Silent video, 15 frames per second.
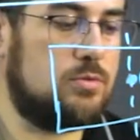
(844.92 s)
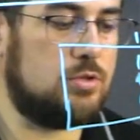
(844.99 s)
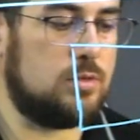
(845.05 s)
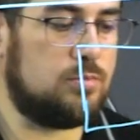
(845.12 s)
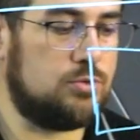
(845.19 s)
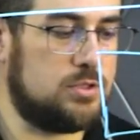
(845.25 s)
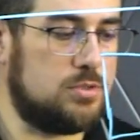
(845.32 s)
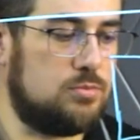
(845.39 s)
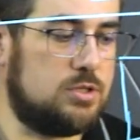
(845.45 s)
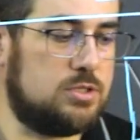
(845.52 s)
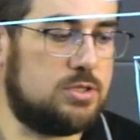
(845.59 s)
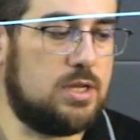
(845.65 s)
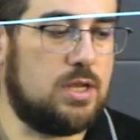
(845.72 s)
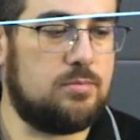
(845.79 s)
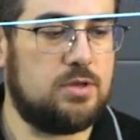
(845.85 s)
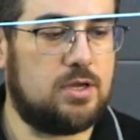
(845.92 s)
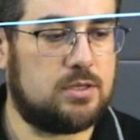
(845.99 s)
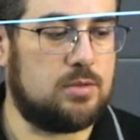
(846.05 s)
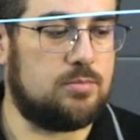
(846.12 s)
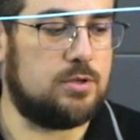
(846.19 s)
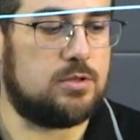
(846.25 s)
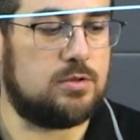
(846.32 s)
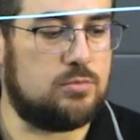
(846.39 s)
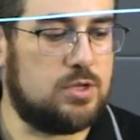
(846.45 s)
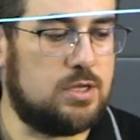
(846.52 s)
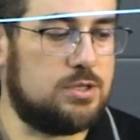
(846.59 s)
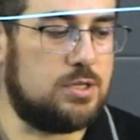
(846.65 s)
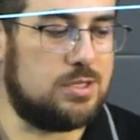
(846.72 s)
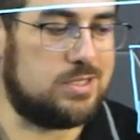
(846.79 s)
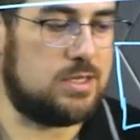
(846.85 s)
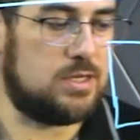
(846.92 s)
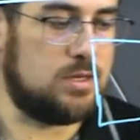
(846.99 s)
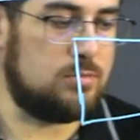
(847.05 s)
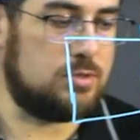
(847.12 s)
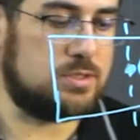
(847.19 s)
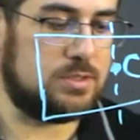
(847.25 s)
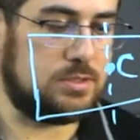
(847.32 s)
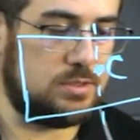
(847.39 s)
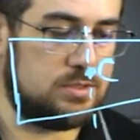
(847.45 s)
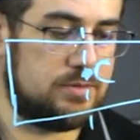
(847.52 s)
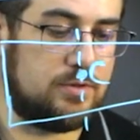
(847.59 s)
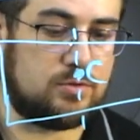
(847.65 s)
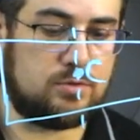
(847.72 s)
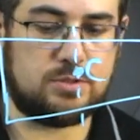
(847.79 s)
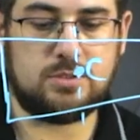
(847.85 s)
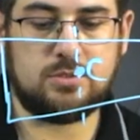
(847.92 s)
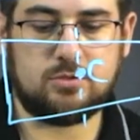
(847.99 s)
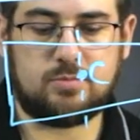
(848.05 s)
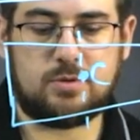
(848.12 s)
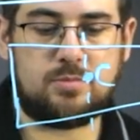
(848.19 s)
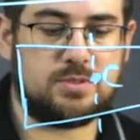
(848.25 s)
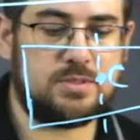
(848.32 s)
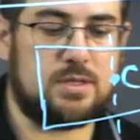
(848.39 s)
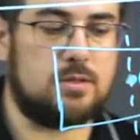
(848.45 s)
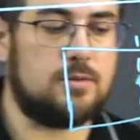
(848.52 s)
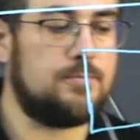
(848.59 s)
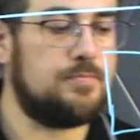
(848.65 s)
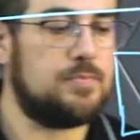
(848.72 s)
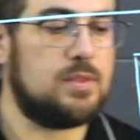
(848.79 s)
Let's say we have 3 objects. So I've written 3 summands here at the top and bottom.